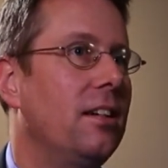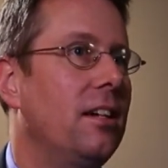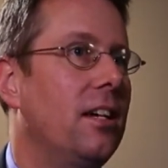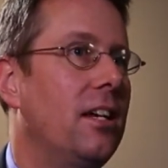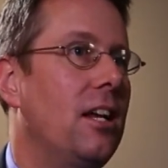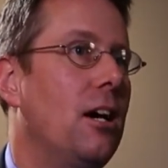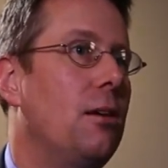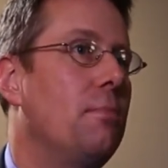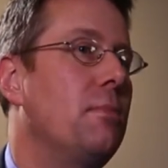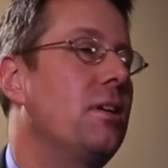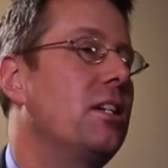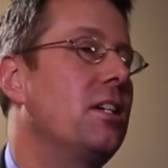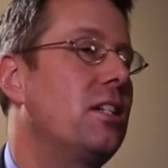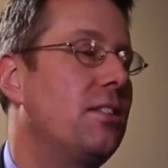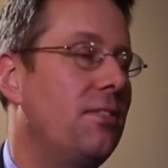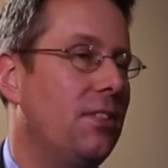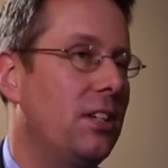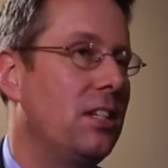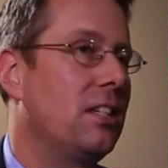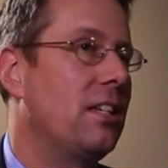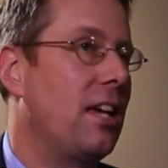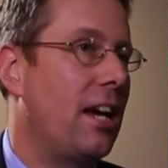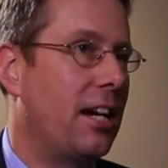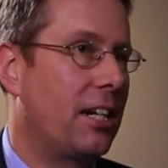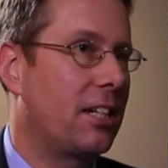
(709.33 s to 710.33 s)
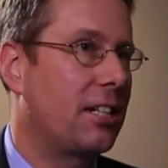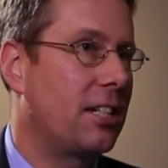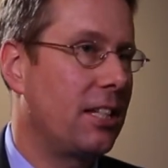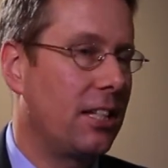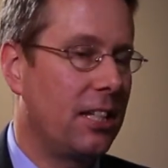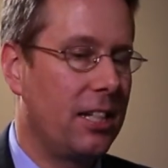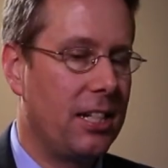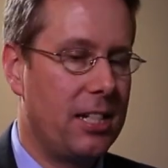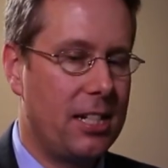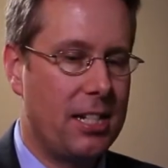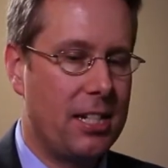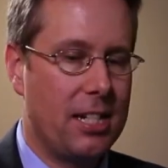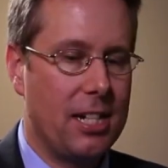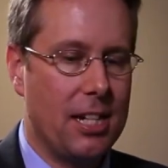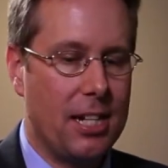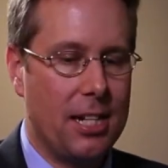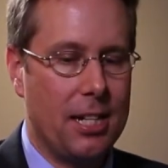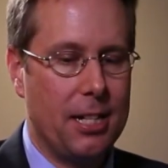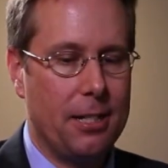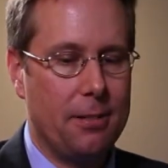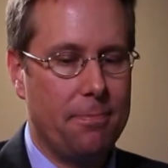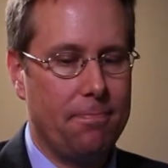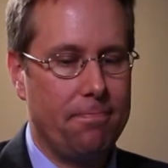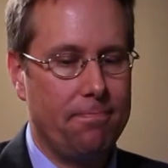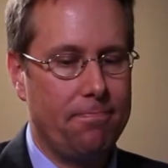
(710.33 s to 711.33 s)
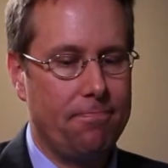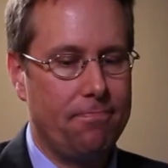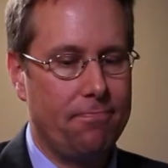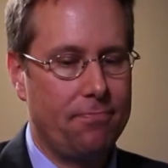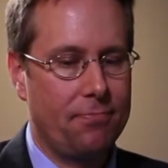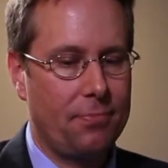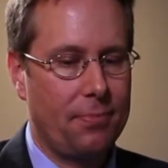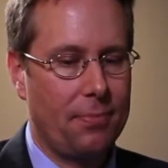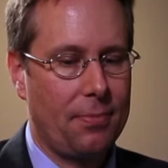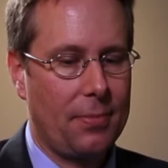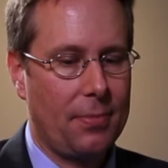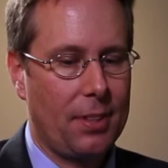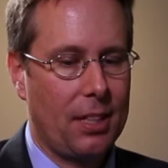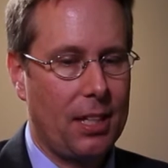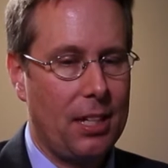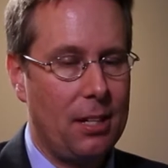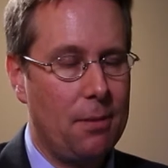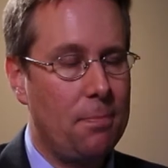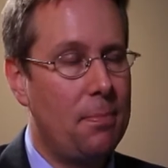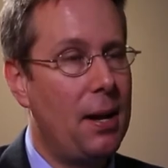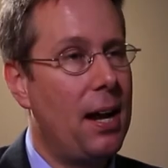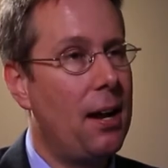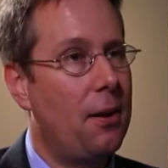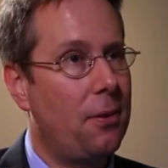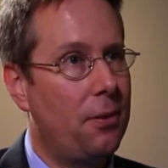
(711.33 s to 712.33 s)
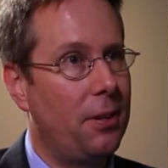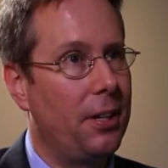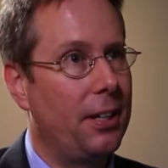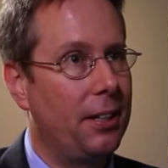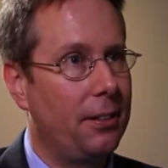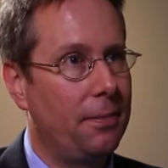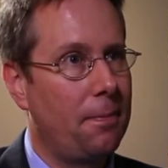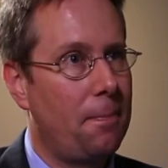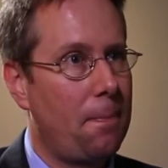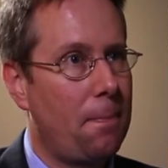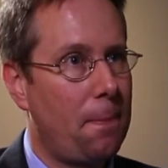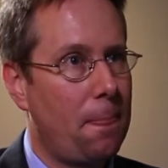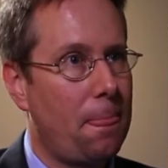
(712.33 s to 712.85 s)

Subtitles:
and how much of it is actually empowering?